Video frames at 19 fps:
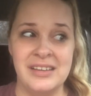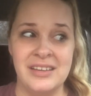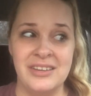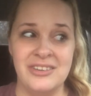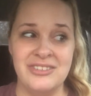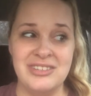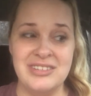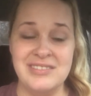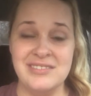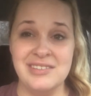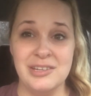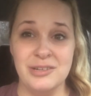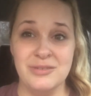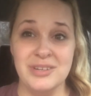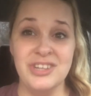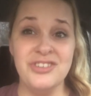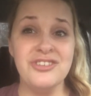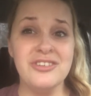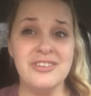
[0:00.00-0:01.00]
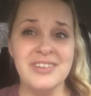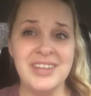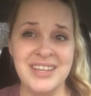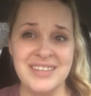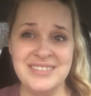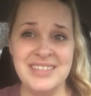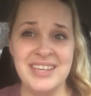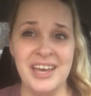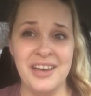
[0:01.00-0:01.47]
she's the original
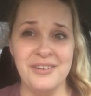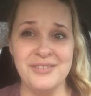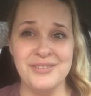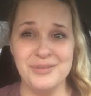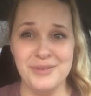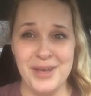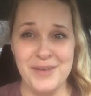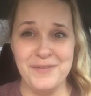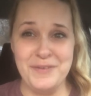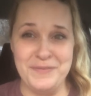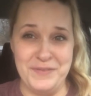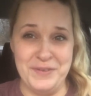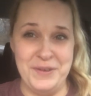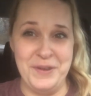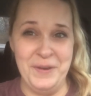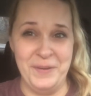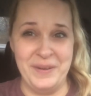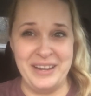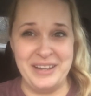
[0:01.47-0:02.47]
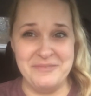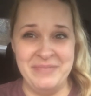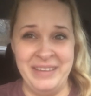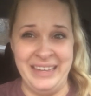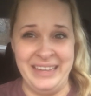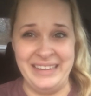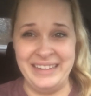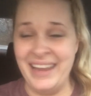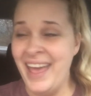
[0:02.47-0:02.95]
lazy housewife, if you know what I
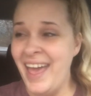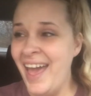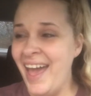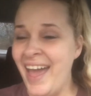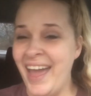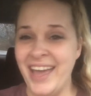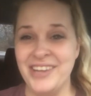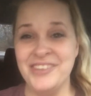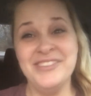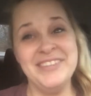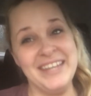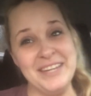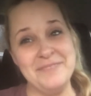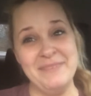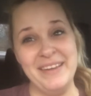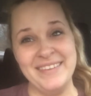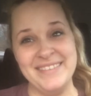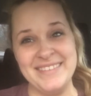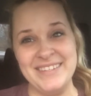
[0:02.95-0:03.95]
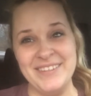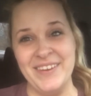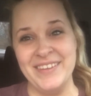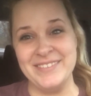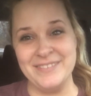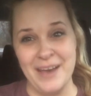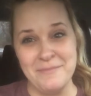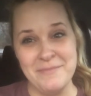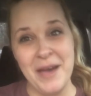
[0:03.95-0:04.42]
mean. And she admits to
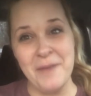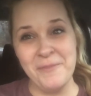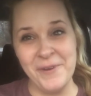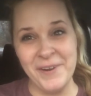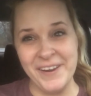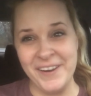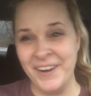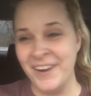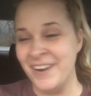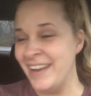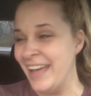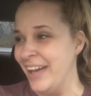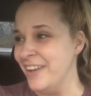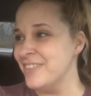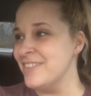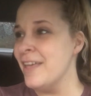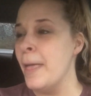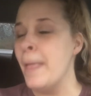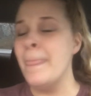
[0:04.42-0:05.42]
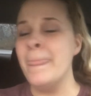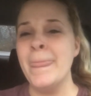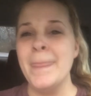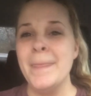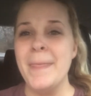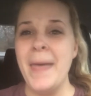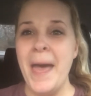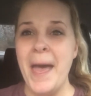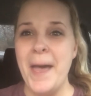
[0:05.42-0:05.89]
it, so I'm not putting her down.
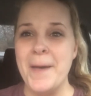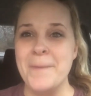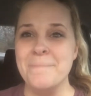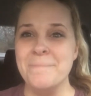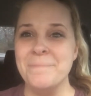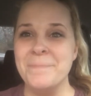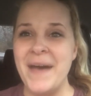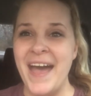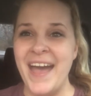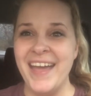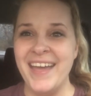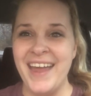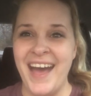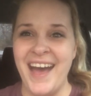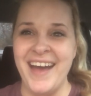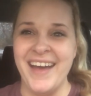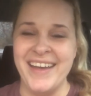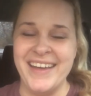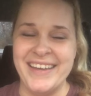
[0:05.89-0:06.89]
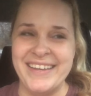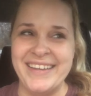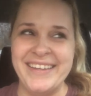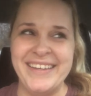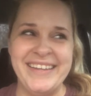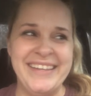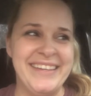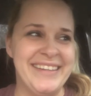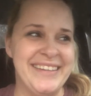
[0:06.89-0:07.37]
But
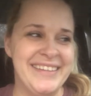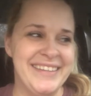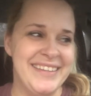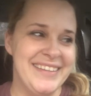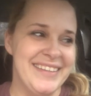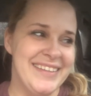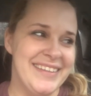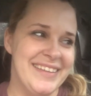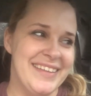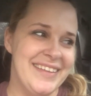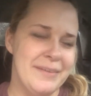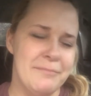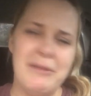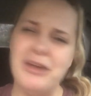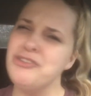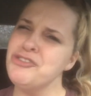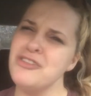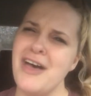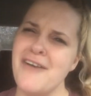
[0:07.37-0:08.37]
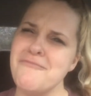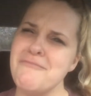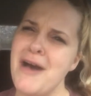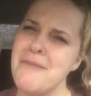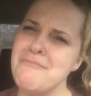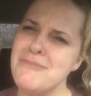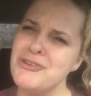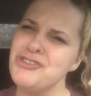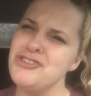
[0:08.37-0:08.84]
much love,
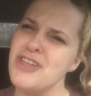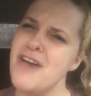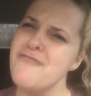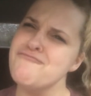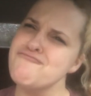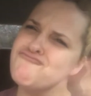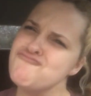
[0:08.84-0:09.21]
Mom, much love.